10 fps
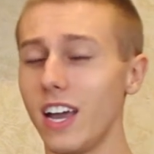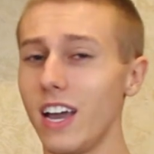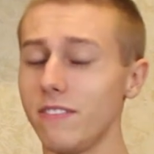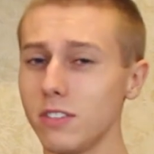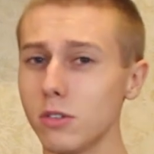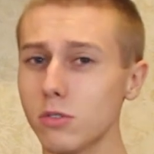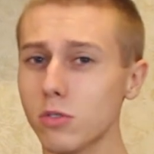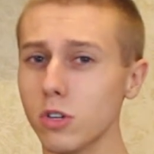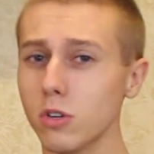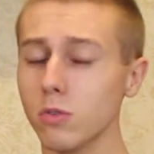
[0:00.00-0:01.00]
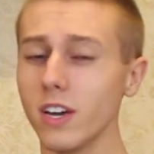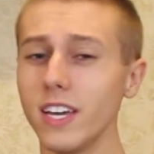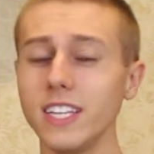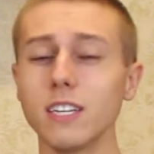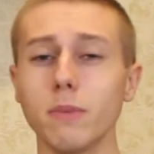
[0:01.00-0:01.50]
If this is true,
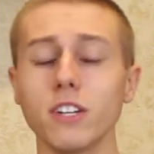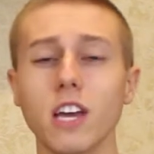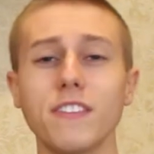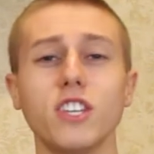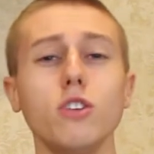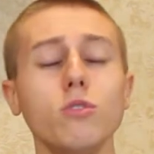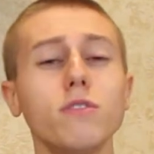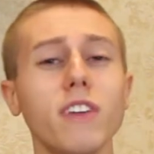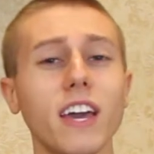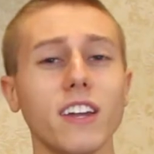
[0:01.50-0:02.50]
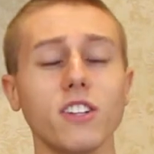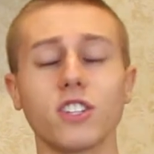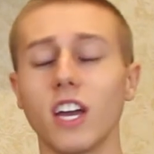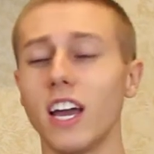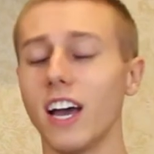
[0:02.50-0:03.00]
ASICMiner is gonna have a huge advantage.